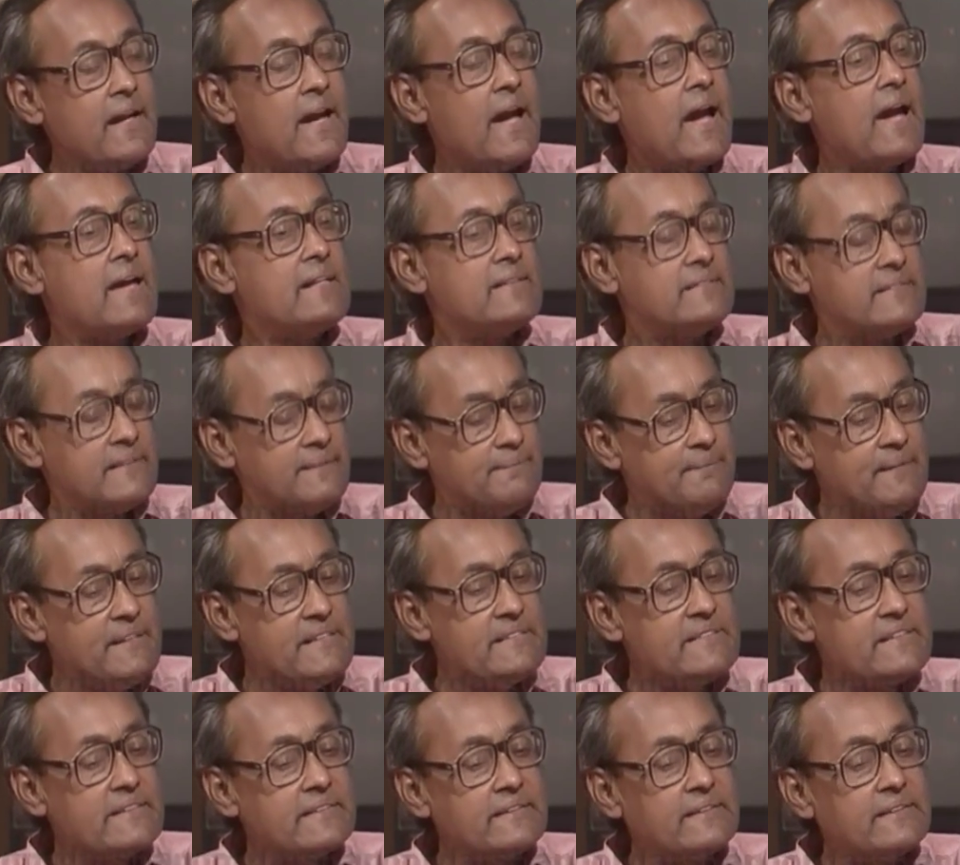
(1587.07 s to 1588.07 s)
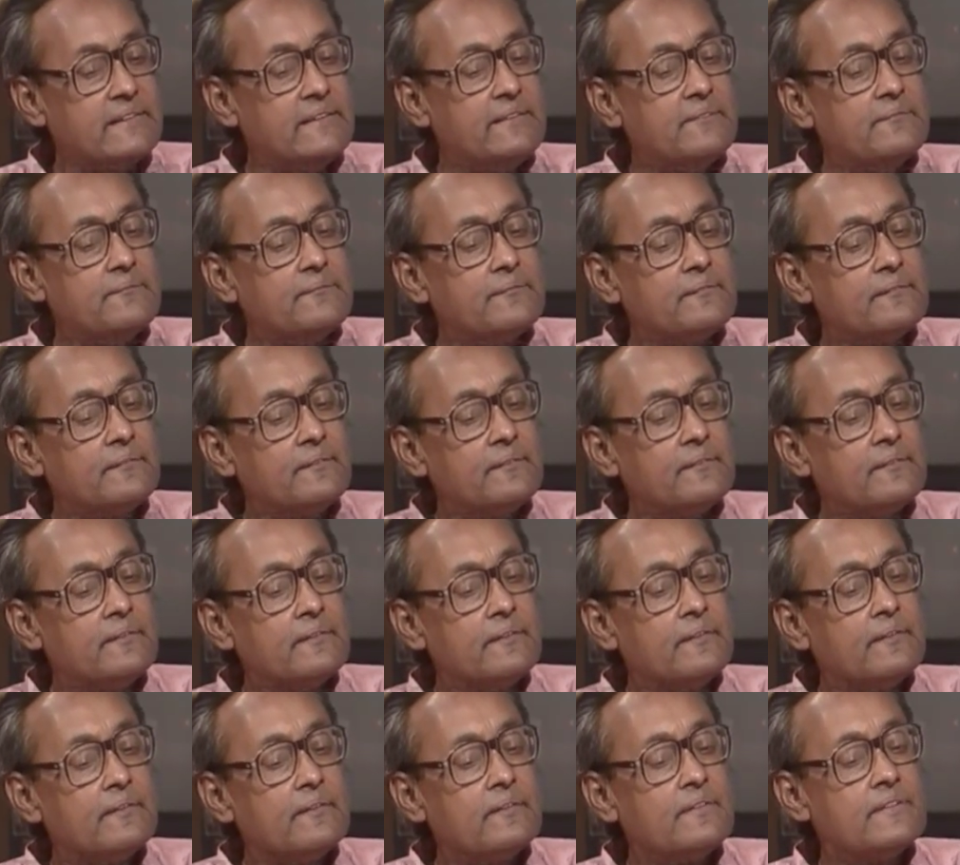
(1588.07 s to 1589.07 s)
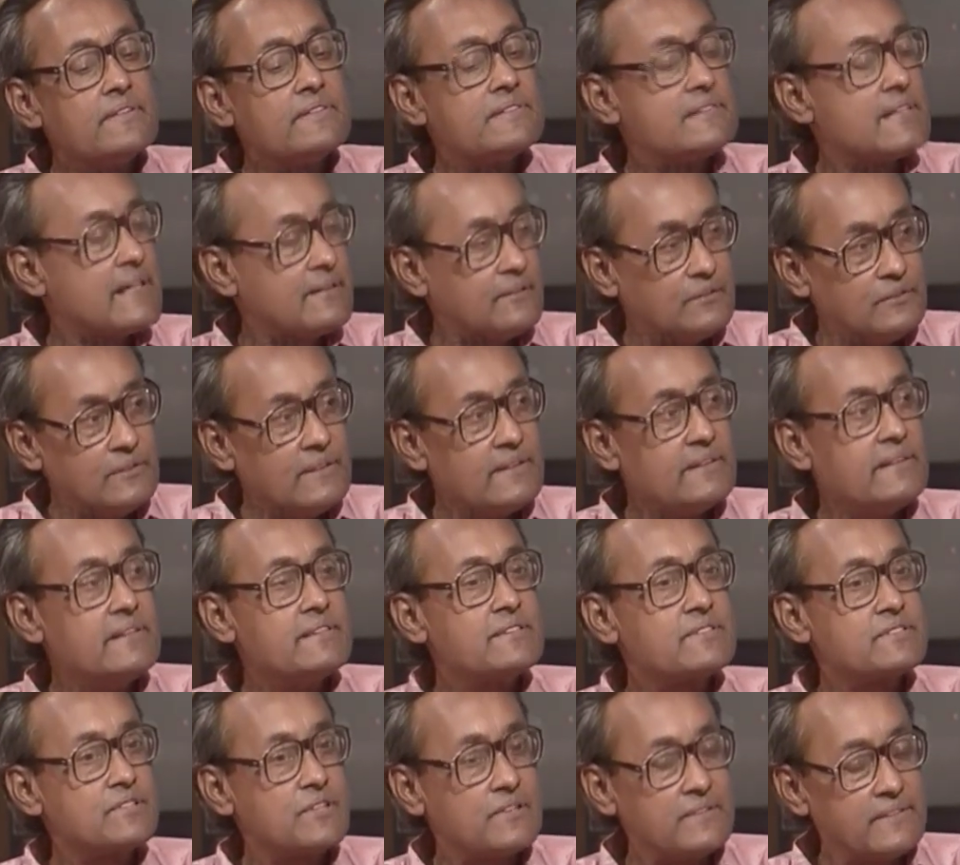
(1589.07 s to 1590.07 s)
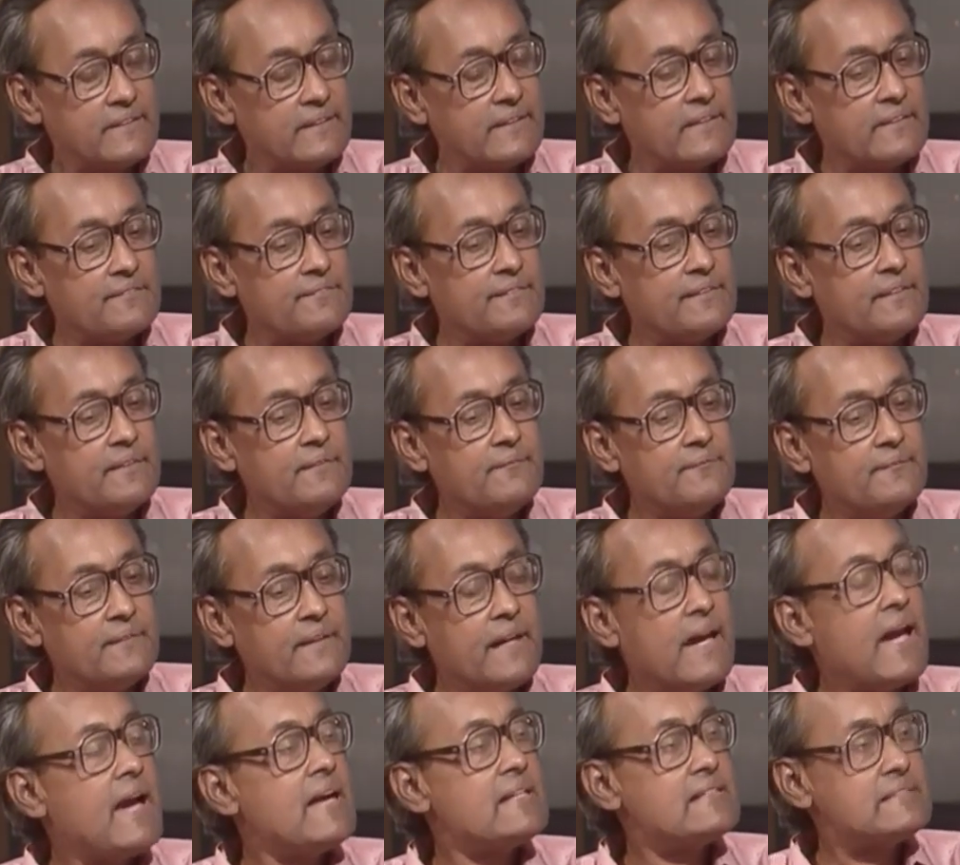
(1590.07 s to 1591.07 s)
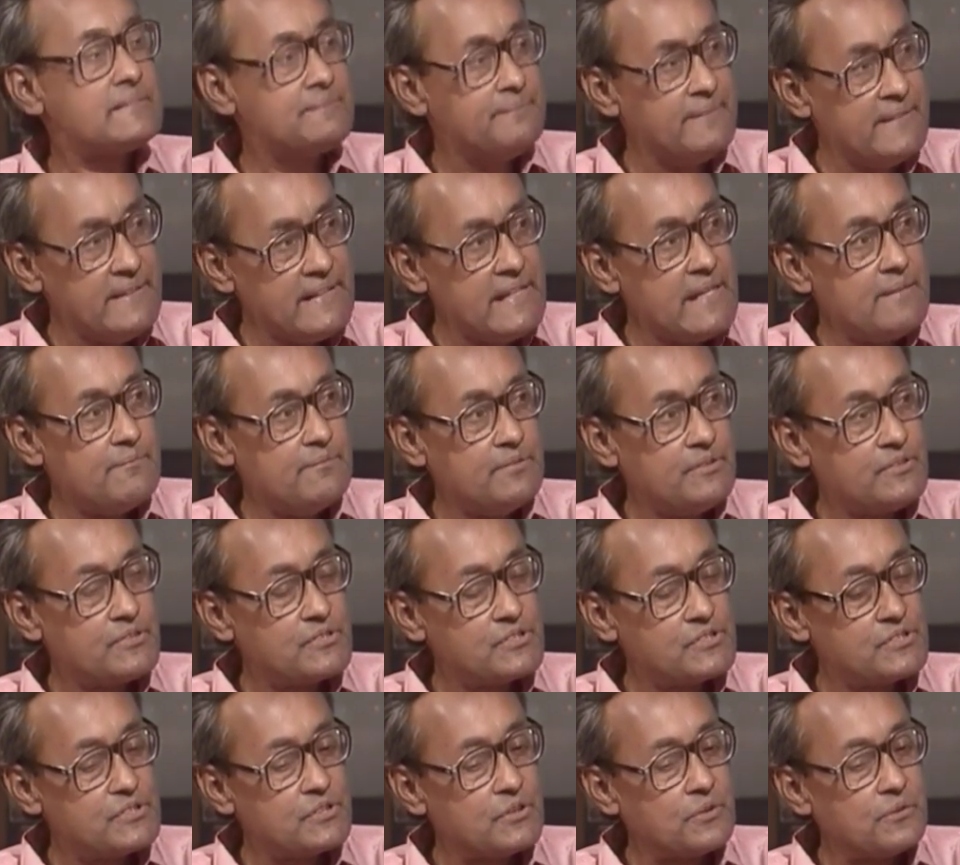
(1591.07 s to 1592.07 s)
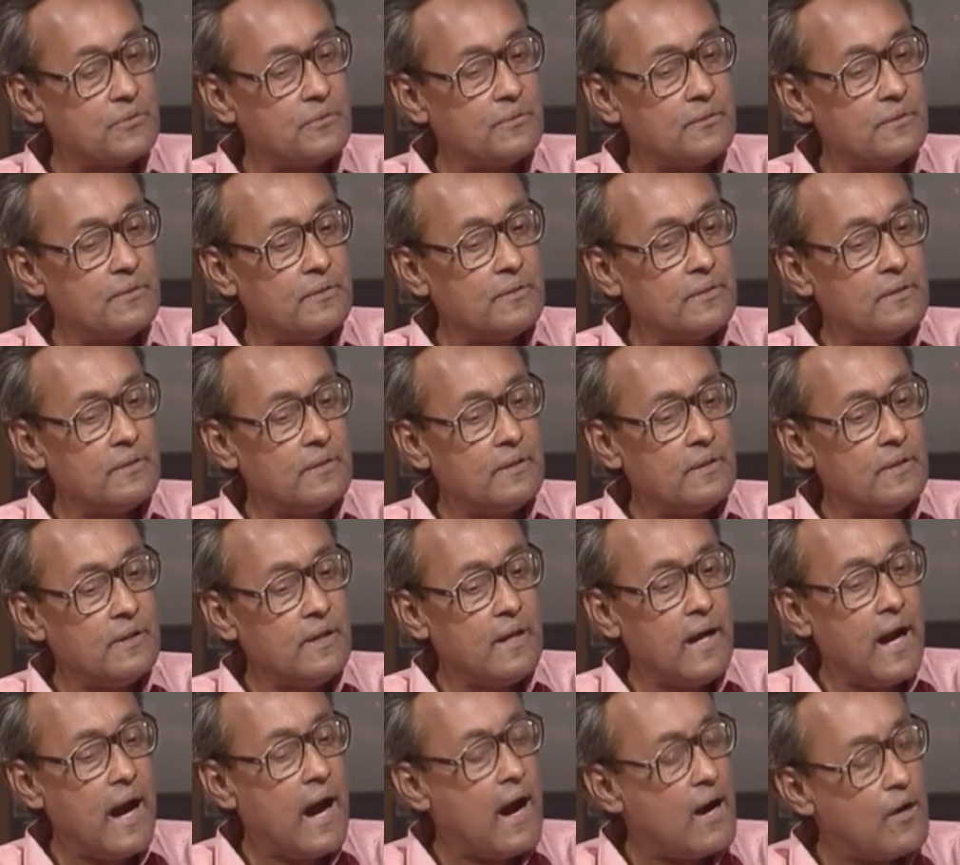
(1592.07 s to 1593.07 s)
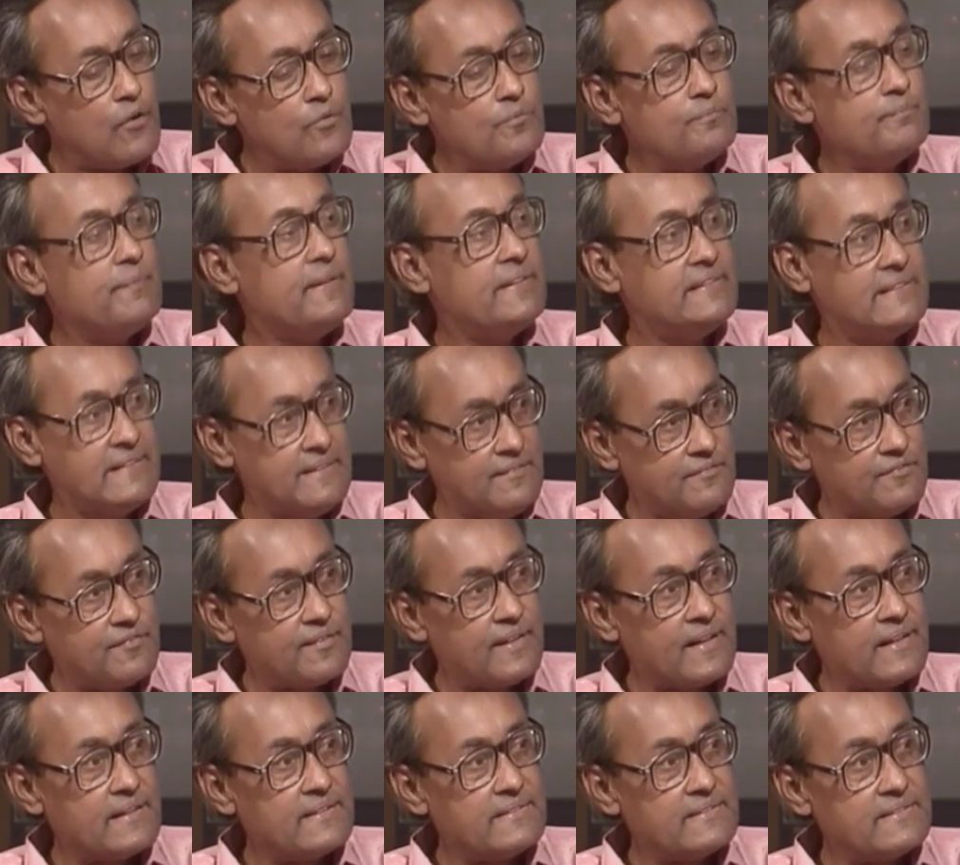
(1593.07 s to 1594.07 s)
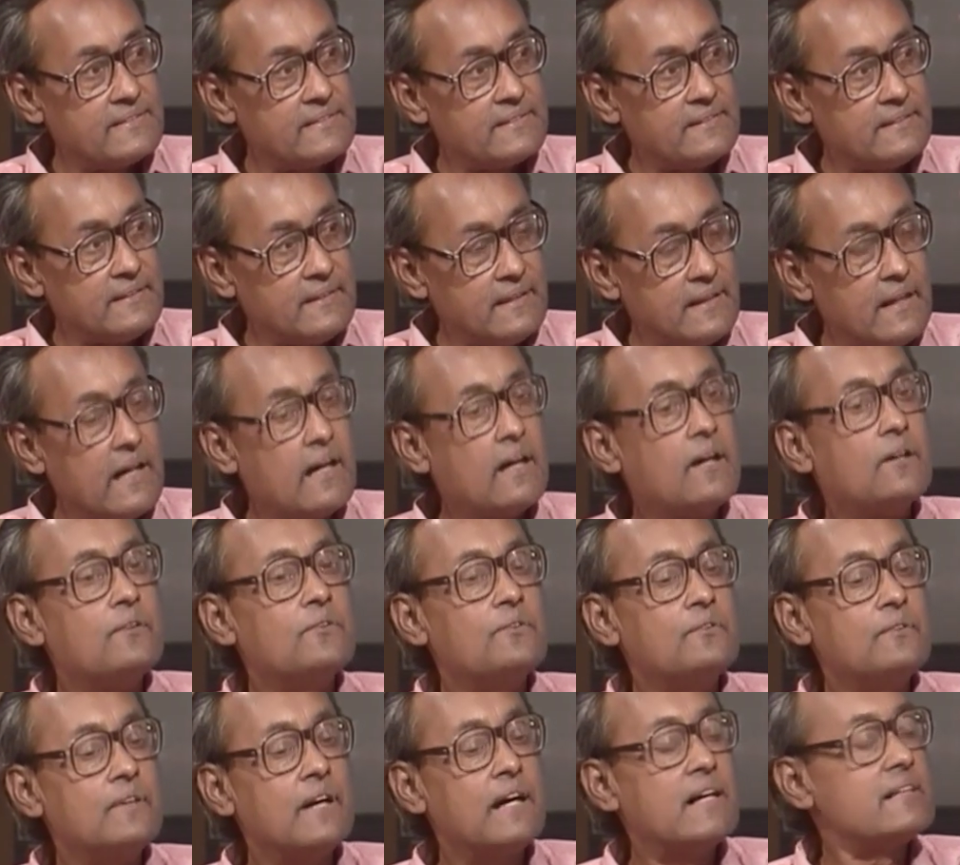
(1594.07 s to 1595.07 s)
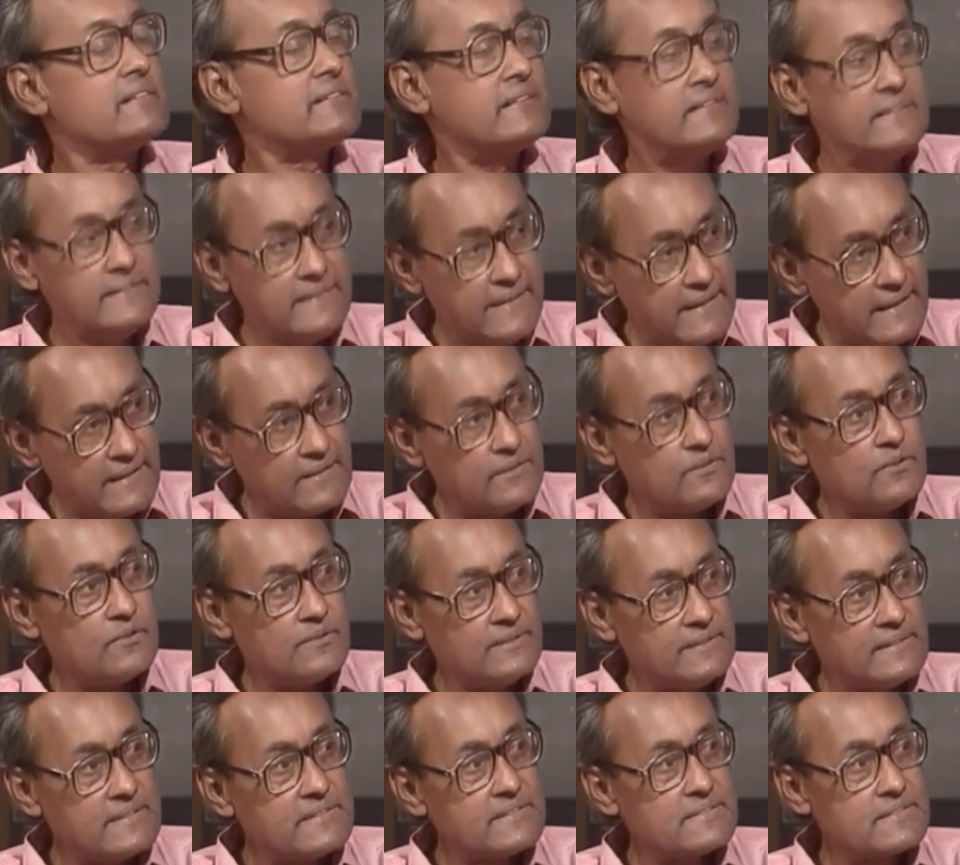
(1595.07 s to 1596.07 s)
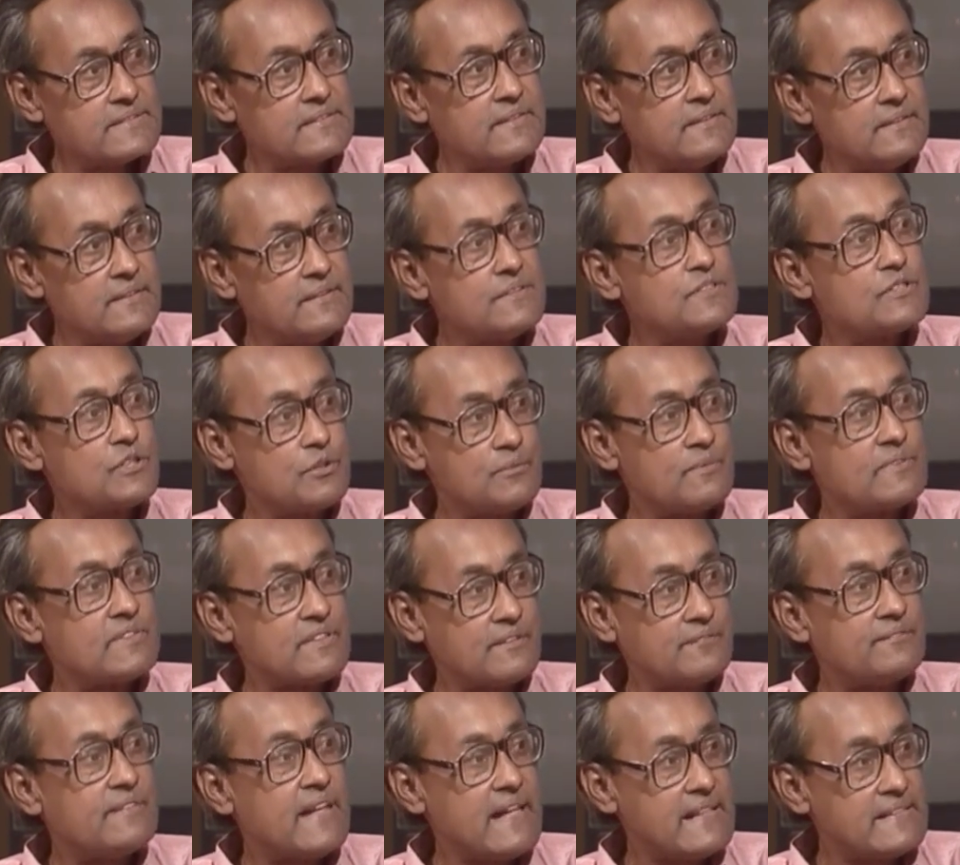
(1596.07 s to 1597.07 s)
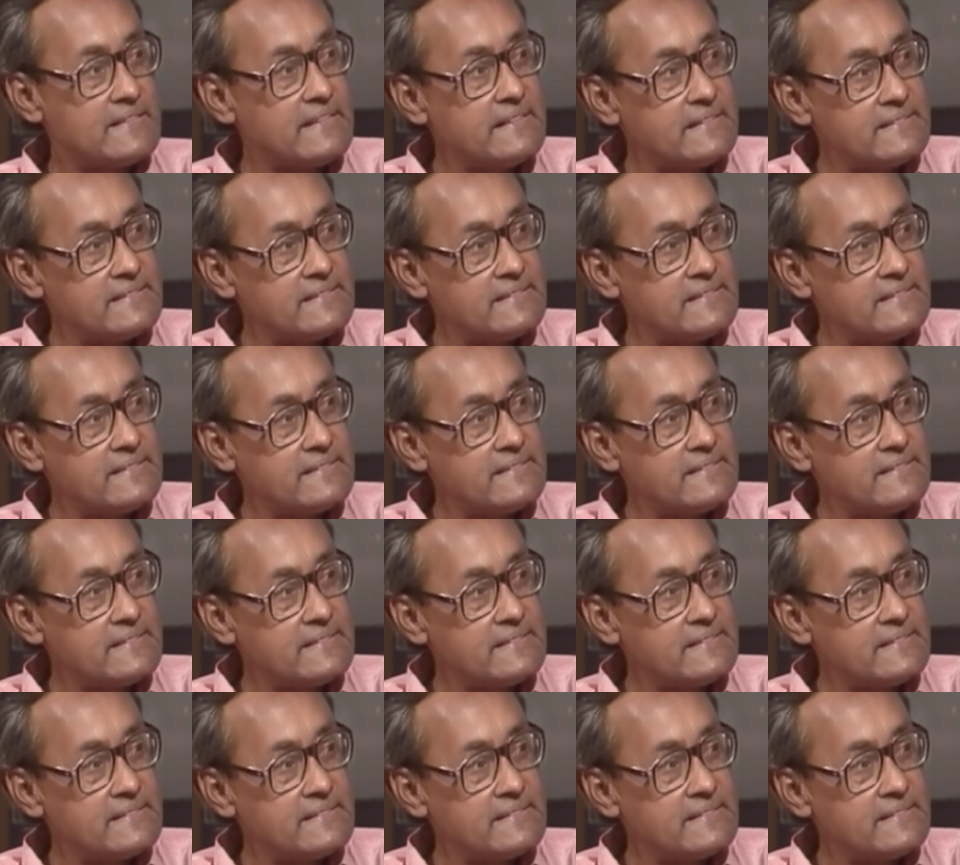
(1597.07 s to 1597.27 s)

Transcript: And repeatedly, secular historiography has been able to show how mythified, how utterly erroneous so much of that